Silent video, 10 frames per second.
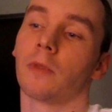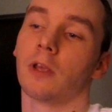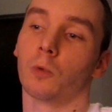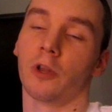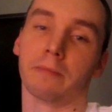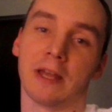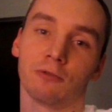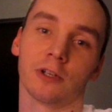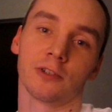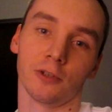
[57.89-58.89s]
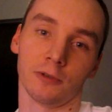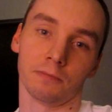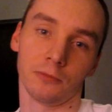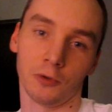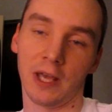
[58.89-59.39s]
it's one of the metrics that
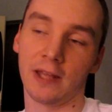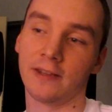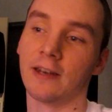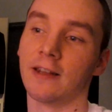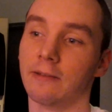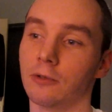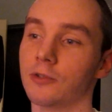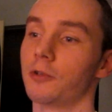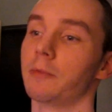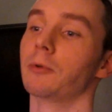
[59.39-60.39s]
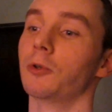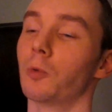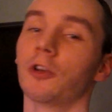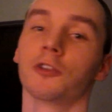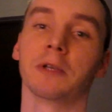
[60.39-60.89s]
you get at the end of the level, so people who
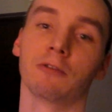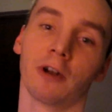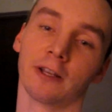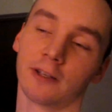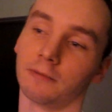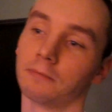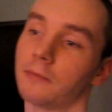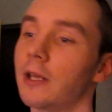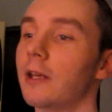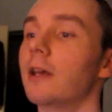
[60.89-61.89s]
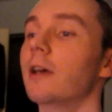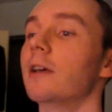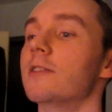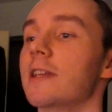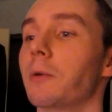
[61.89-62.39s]
want to speedrun it can
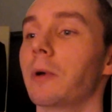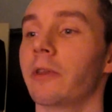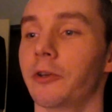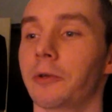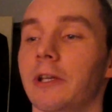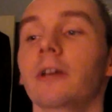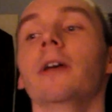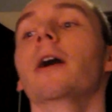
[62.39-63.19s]
see how well they're doing.